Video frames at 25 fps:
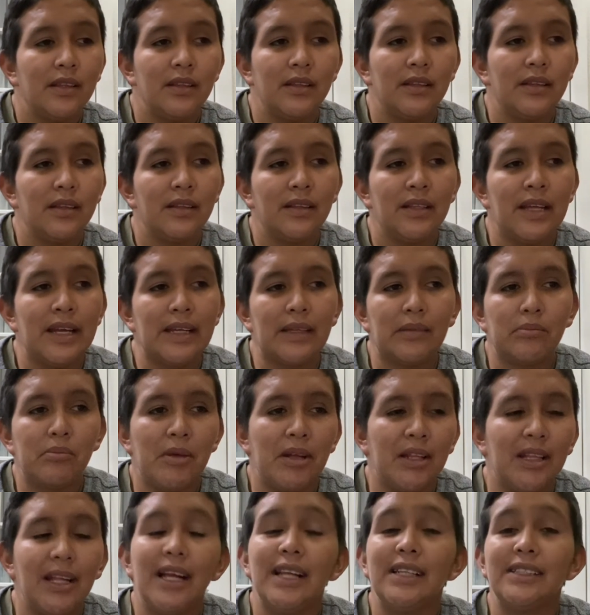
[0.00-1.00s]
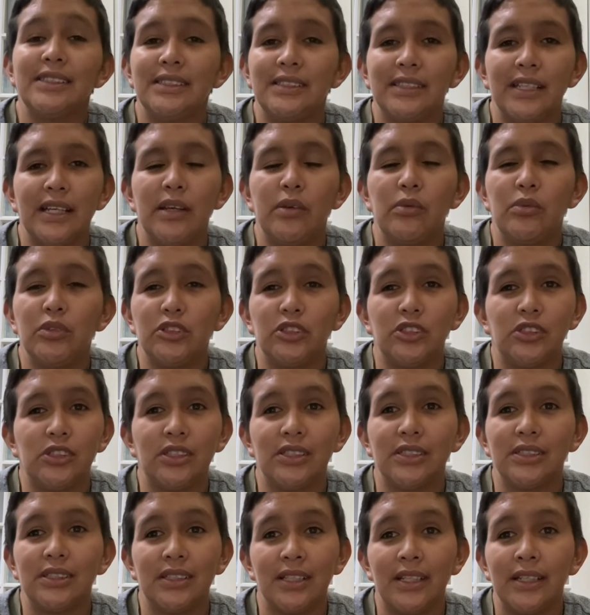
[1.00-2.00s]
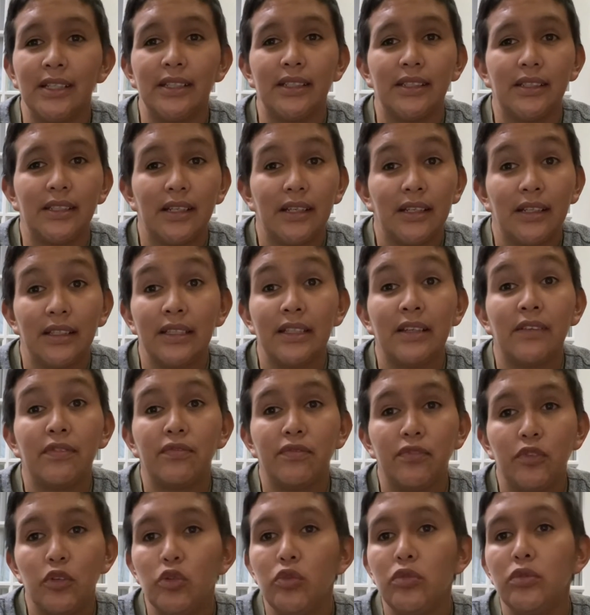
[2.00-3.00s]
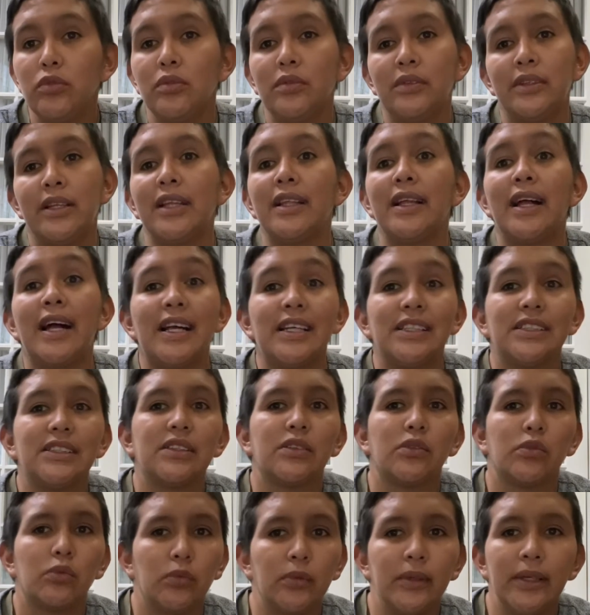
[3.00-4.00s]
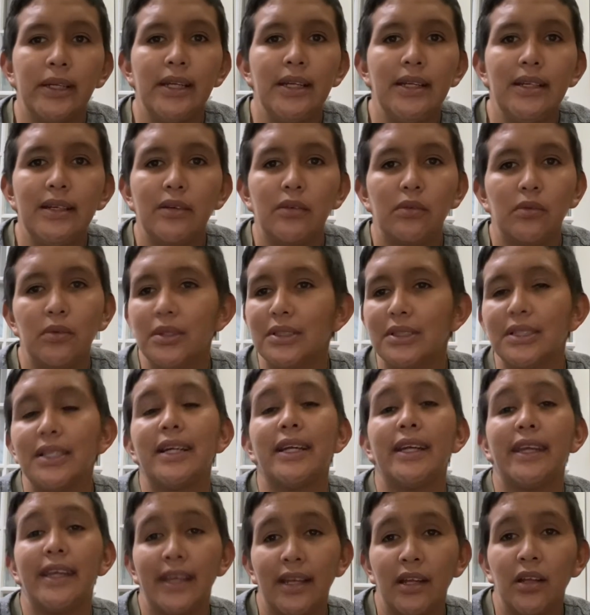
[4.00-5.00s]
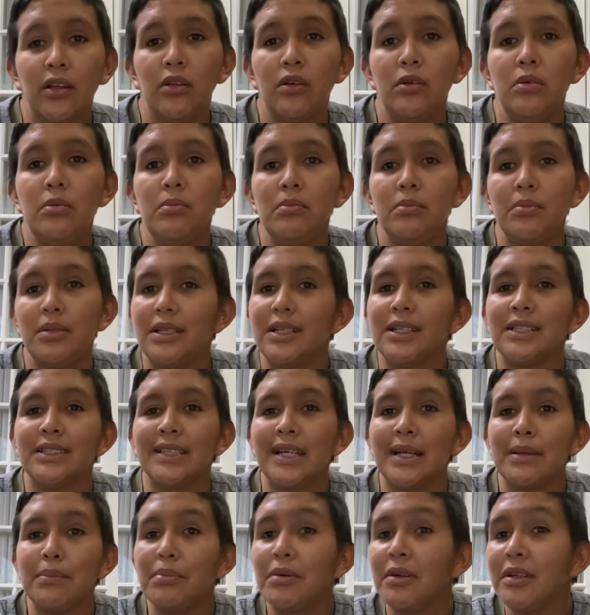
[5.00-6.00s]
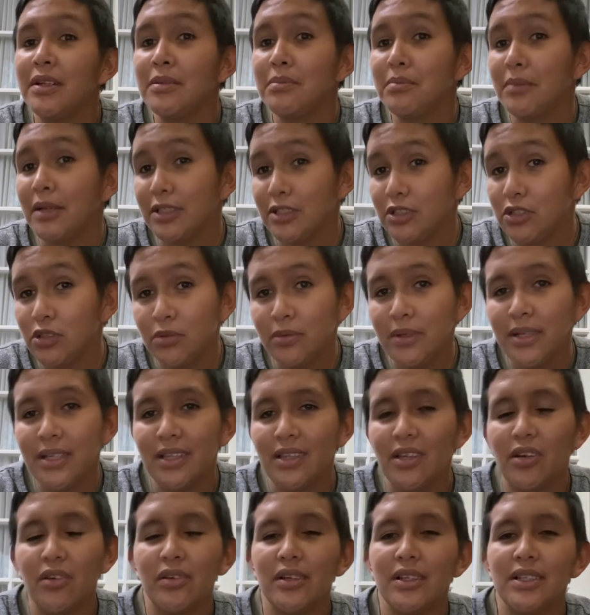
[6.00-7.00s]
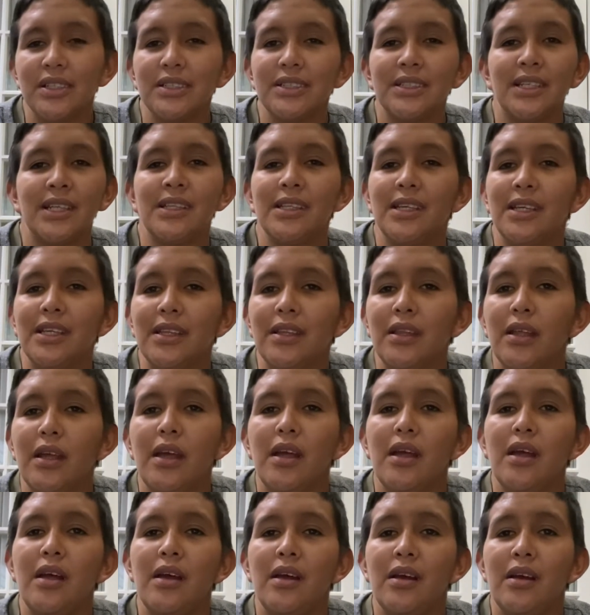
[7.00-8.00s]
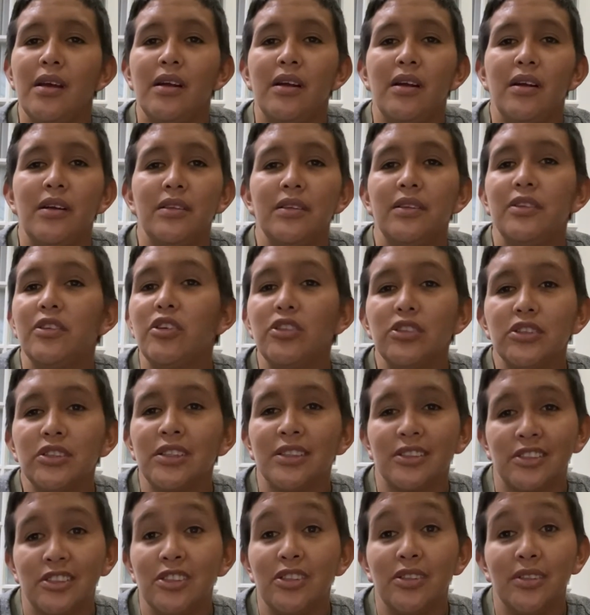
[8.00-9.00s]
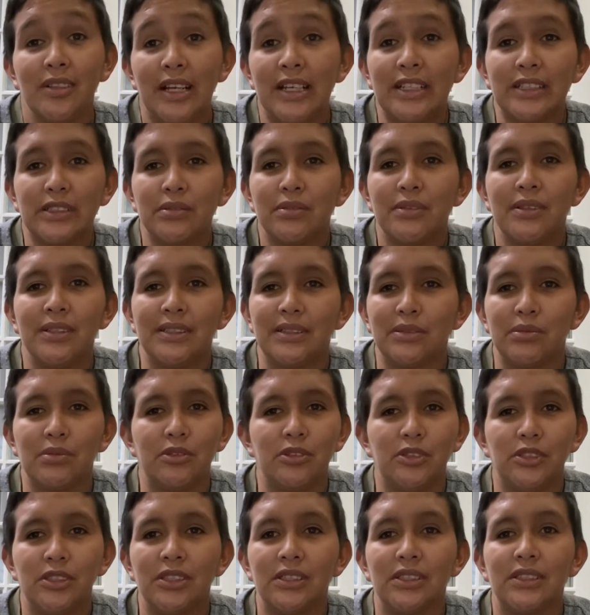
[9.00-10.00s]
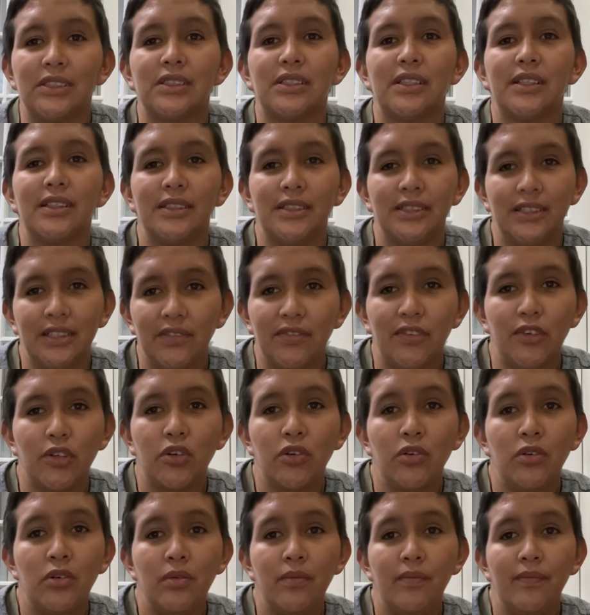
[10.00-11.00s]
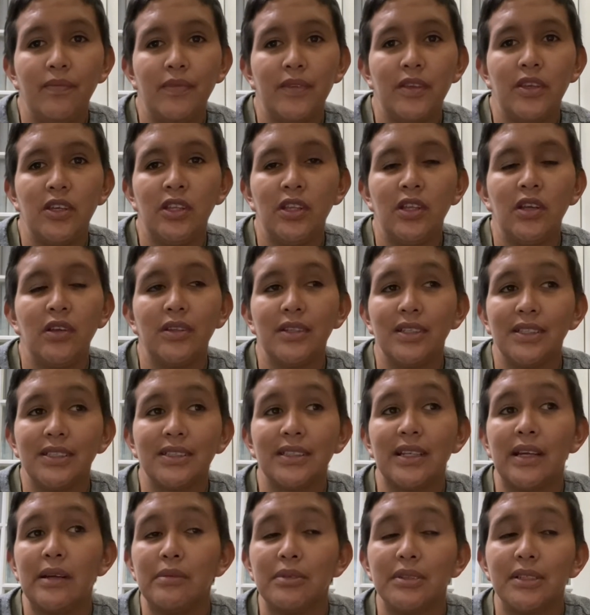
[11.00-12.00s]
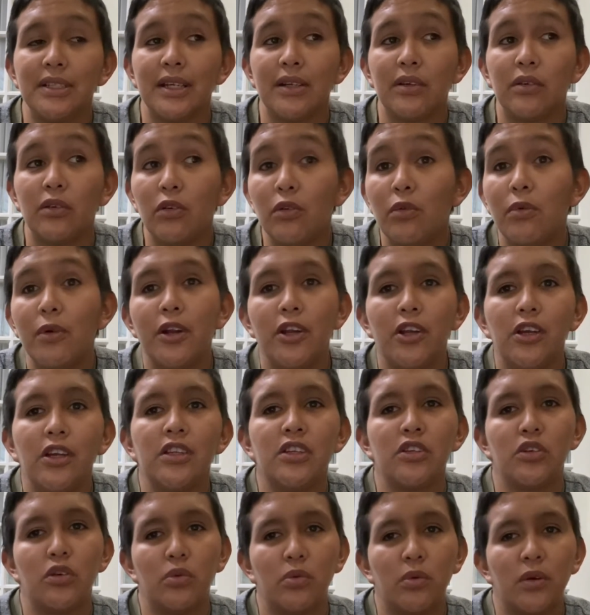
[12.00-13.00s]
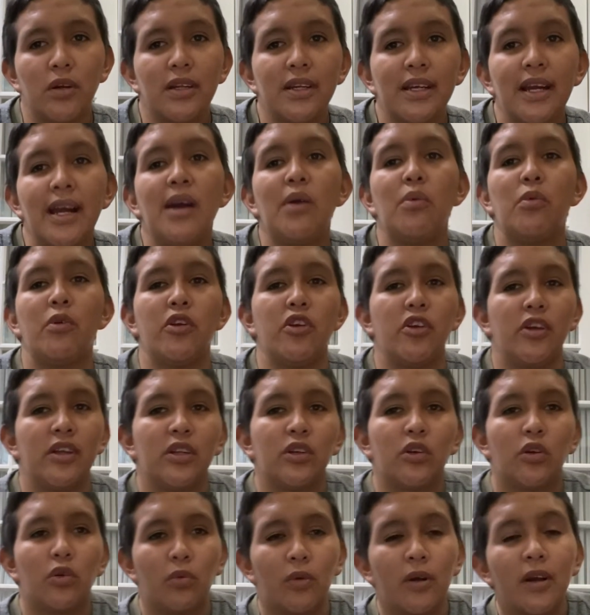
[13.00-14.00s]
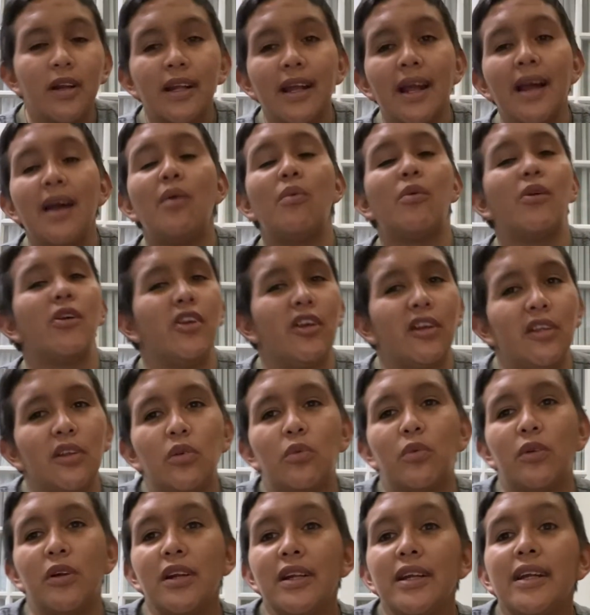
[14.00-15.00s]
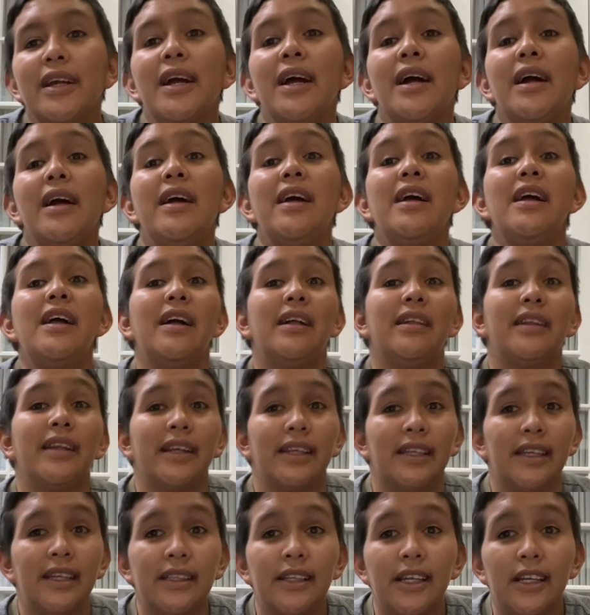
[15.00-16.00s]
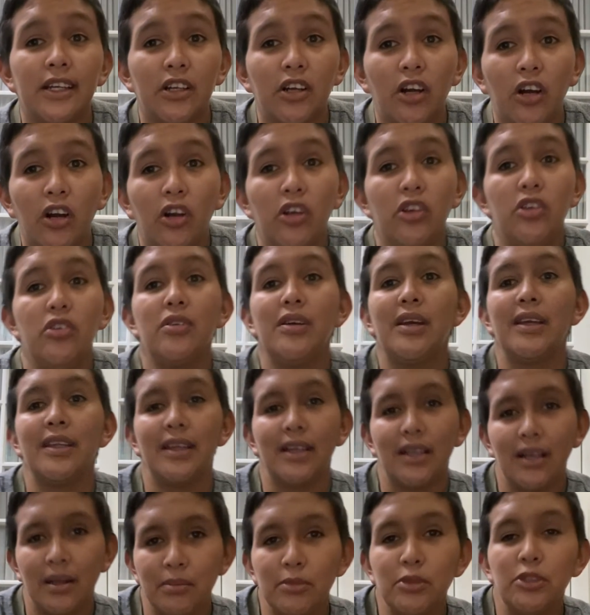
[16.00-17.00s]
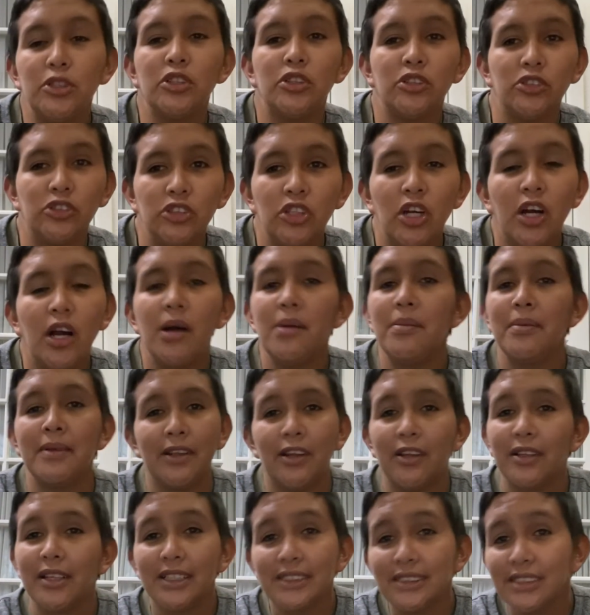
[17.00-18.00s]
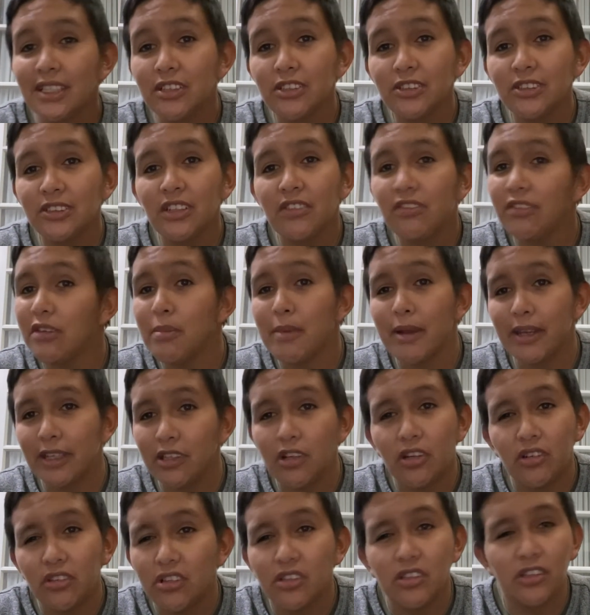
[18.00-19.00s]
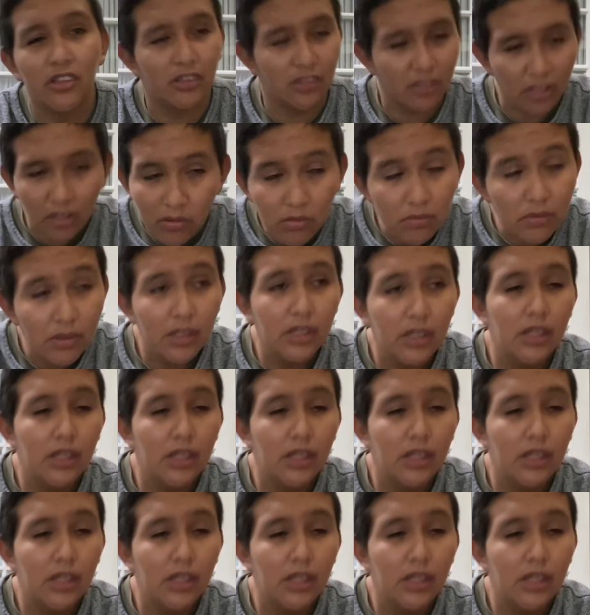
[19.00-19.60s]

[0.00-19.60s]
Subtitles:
like my last day was just like the last week was like hell, because I put in my 2-week notice, and then those 2 last weeks were just difficult. You know, this guy was like, well, where are you gonna go work at? Where are you gonna go work at? Where are you gonna work at? Like, can I call you? Can I come to your job? And all this other stuff. And I'm like, no.